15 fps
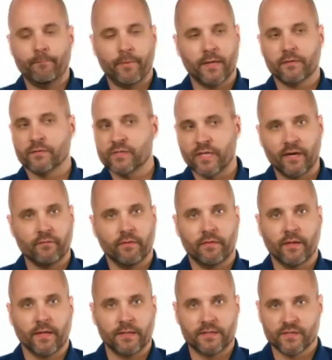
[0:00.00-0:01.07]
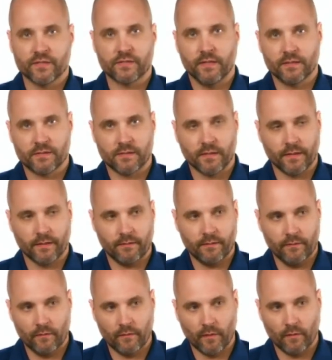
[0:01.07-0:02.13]
it betters everything. It's like,
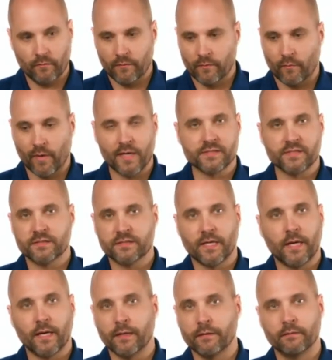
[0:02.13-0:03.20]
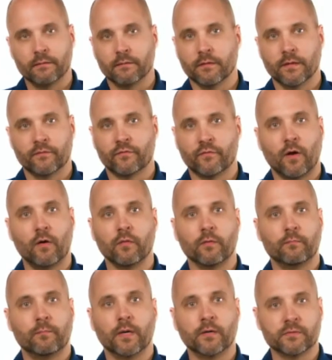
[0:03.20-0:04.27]
the rising tide lifts all
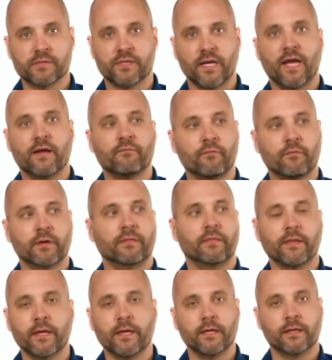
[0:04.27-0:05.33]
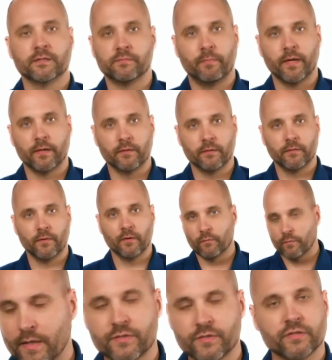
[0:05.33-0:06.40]
the boats. Everything gets better. Your
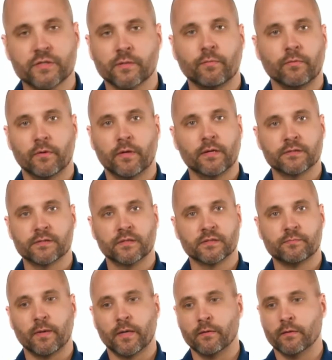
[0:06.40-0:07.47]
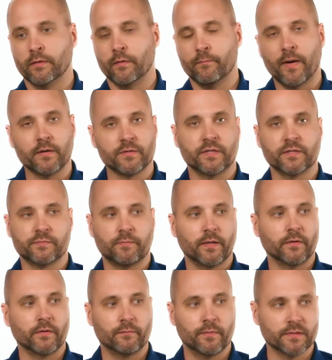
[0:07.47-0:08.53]
relationship with your kids gets better. Your marriage gets
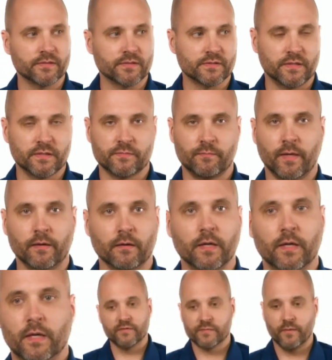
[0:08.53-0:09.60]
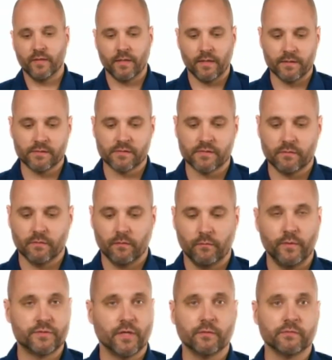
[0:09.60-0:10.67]
better. Your business gets better. It's because
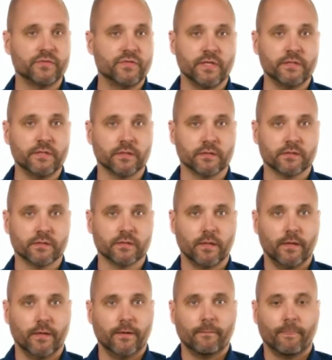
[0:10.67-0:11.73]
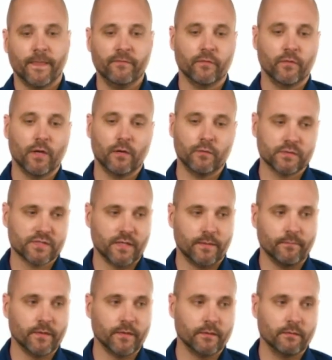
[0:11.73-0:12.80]
we chose Jesus. Even though it was
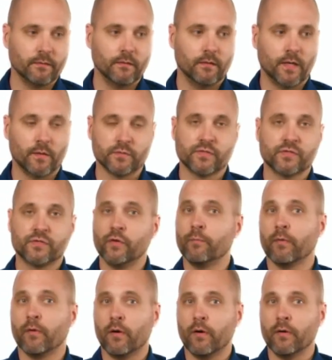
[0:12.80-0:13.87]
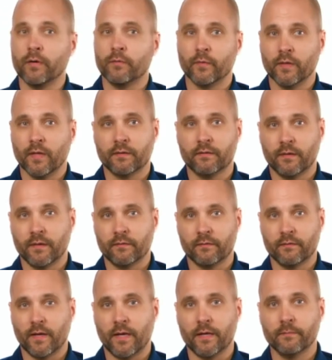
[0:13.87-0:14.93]
something that was super hard and reluctant at
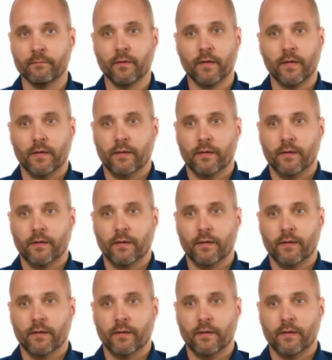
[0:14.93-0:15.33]
the time,